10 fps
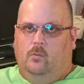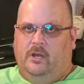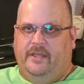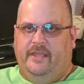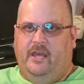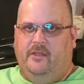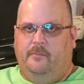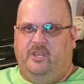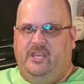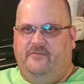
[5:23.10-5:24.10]
One of the
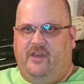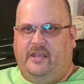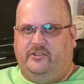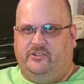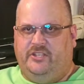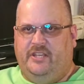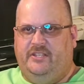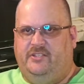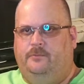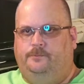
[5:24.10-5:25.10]
other key factors
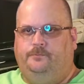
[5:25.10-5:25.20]
is